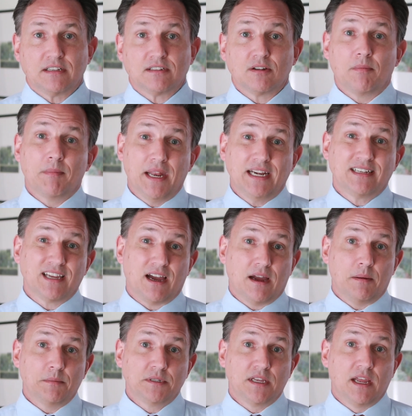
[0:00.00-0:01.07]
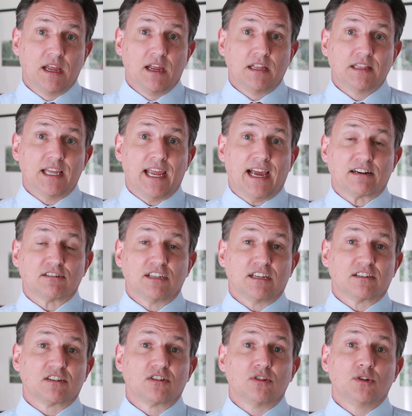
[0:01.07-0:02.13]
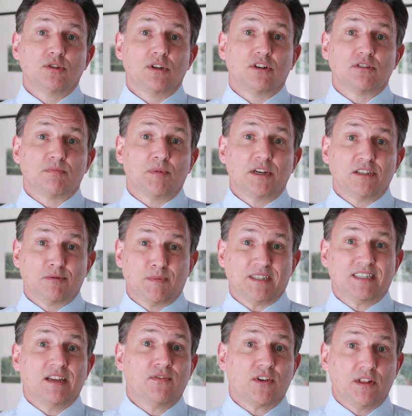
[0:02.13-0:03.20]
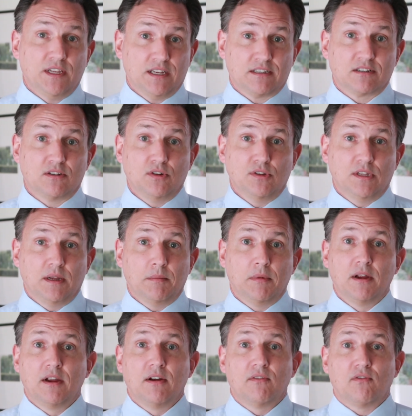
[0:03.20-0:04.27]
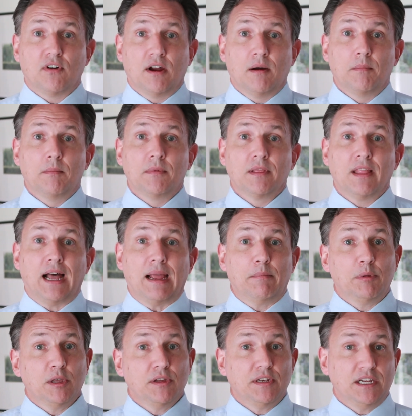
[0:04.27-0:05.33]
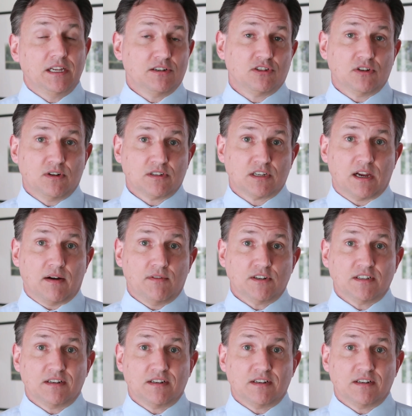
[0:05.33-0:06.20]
And so many times they actually exclude those breeds, specifically exclude them from liability insurance coverage.